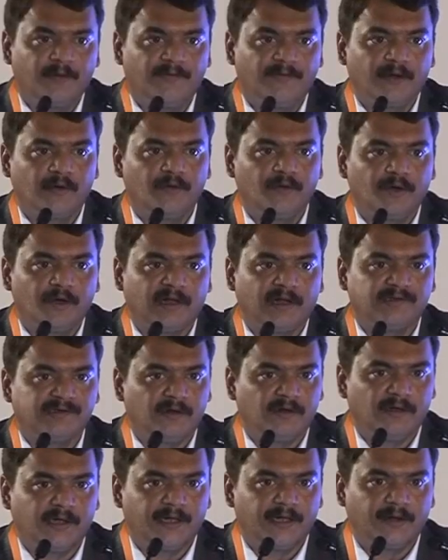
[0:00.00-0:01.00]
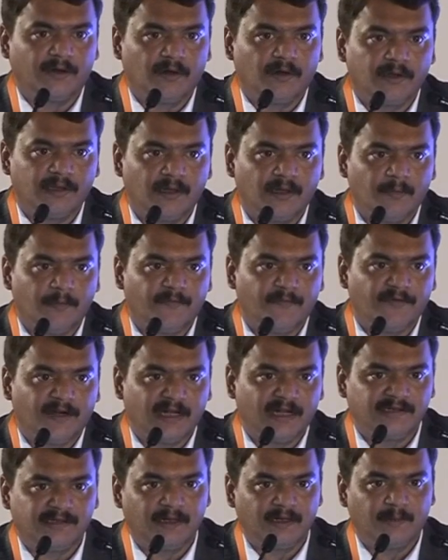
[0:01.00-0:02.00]
but we are going to consolidate all the
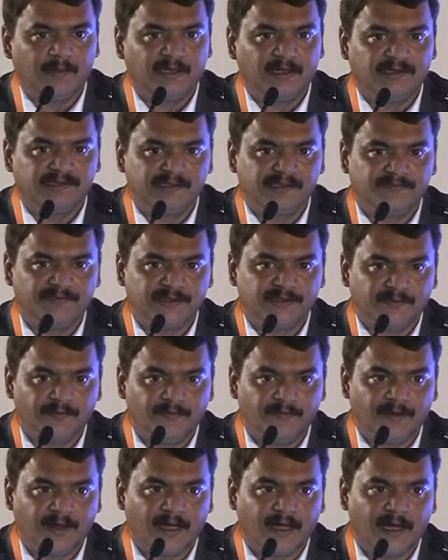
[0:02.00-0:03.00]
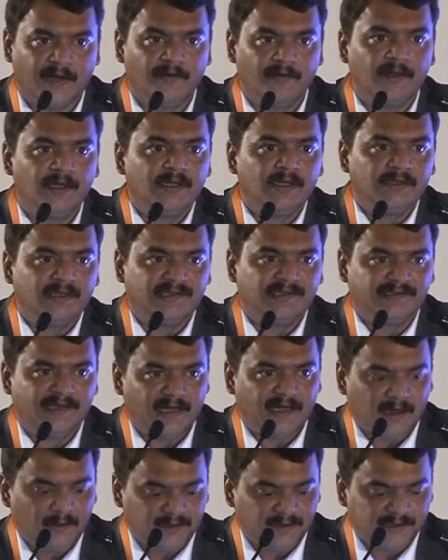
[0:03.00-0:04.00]
financial applications, whichever we have. The
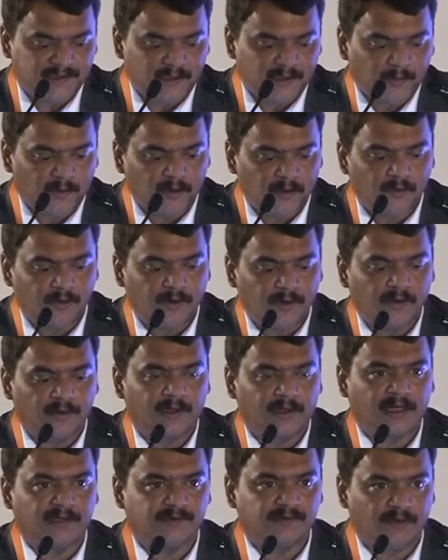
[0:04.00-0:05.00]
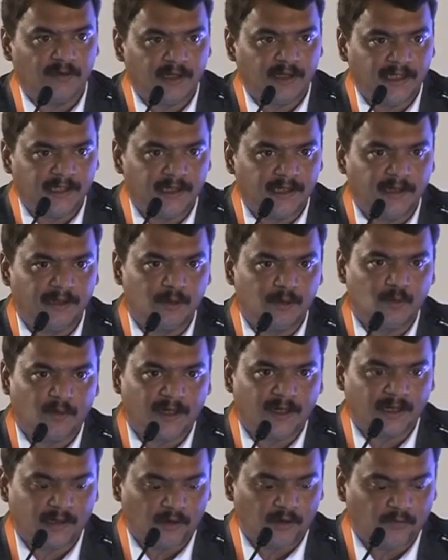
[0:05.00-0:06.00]
CRM system are going to get consolidated into
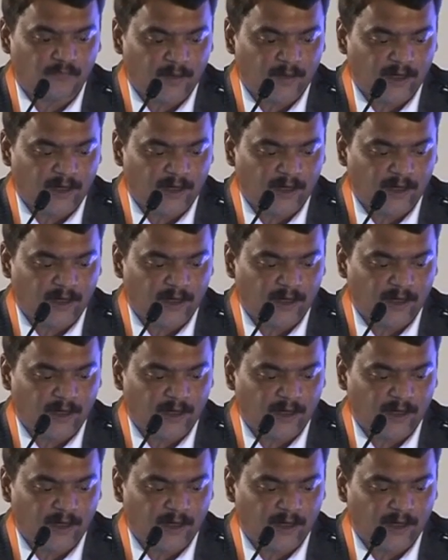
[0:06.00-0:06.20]
one cloud